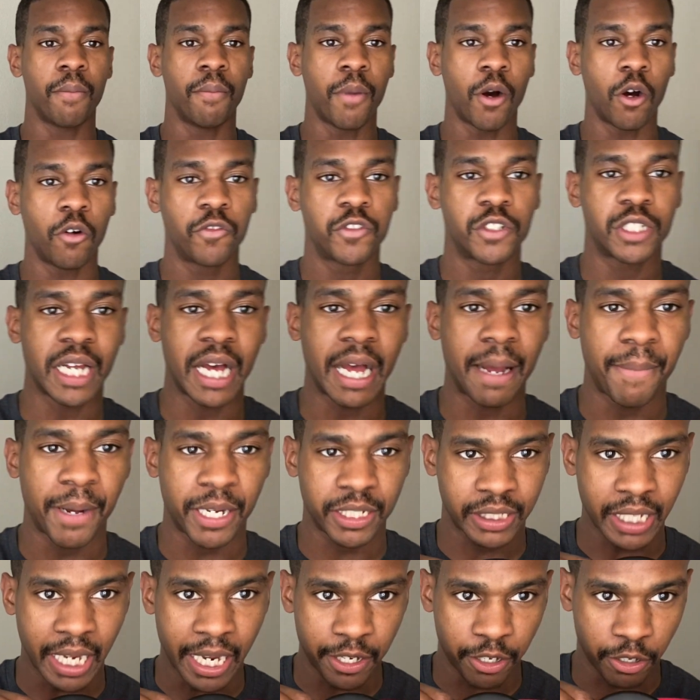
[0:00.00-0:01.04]
both side by
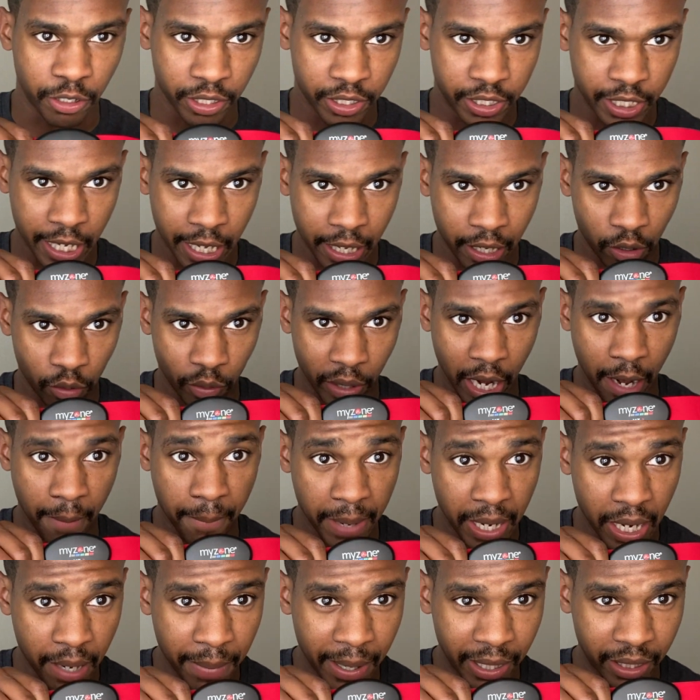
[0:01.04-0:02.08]
side, you can tell what I
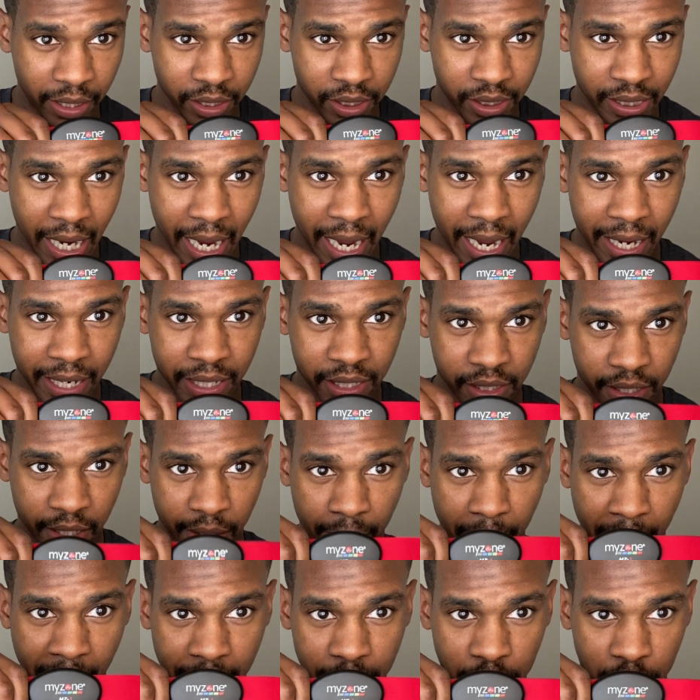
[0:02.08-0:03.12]
mean about the size. The
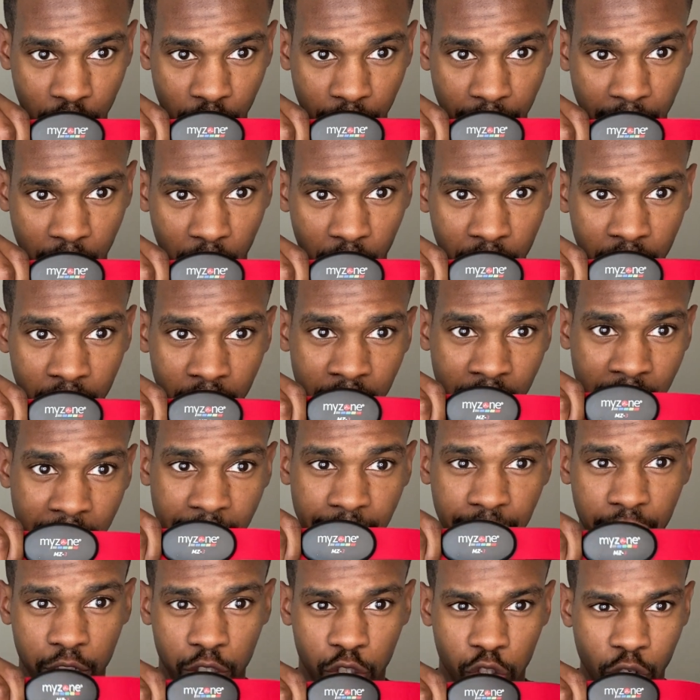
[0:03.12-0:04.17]
MZ belt,
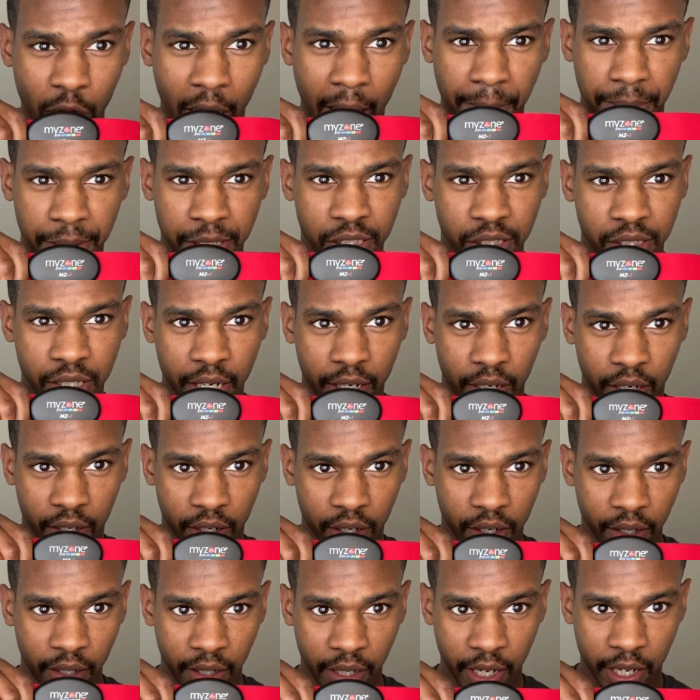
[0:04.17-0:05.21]
even the strap is
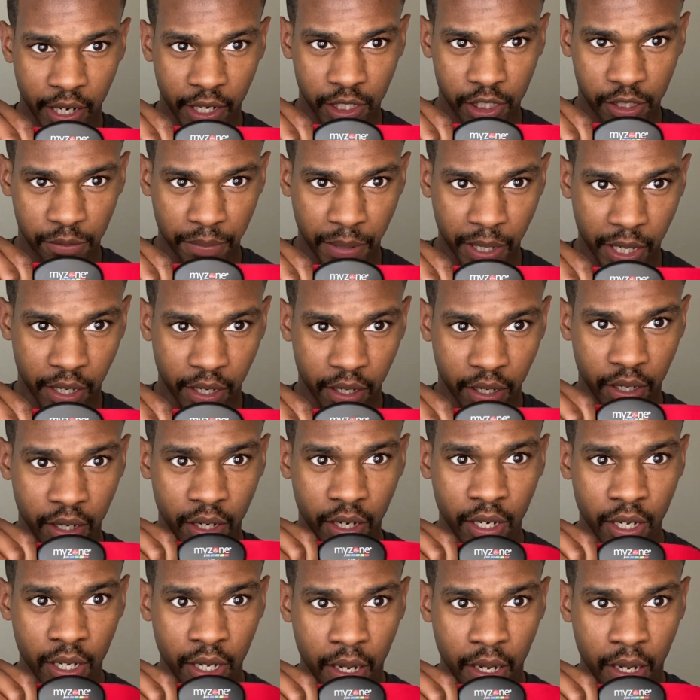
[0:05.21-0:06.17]
thicker and it's bigger.